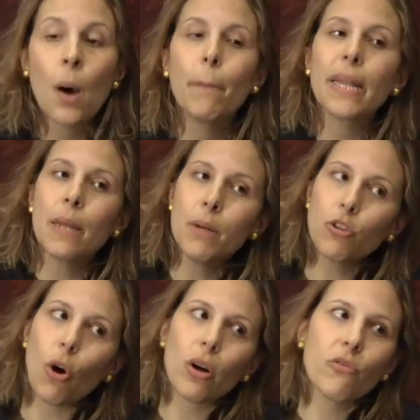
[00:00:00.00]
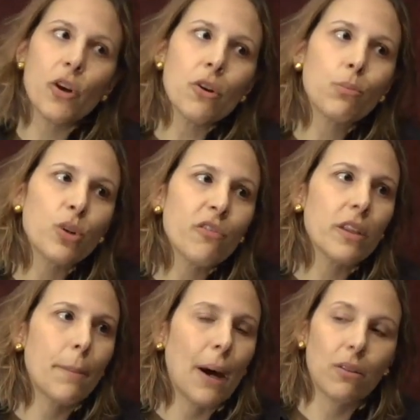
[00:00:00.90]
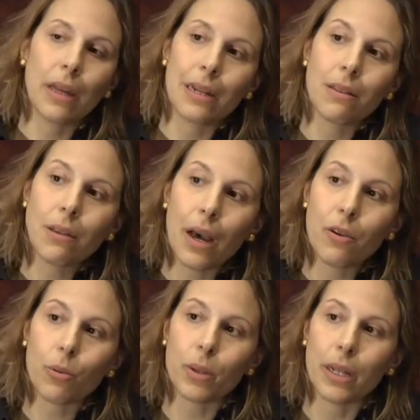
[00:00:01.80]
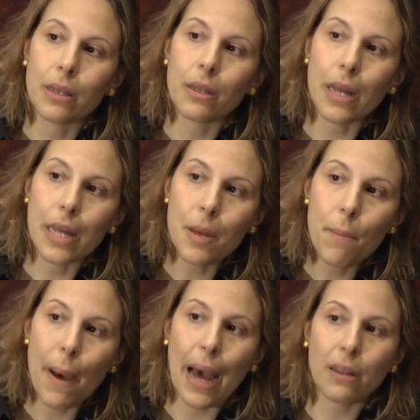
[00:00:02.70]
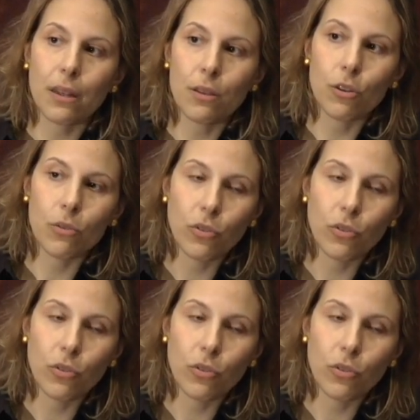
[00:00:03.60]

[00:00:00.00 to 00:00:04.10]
But let me talk very briefly about that entitlement and the impact and the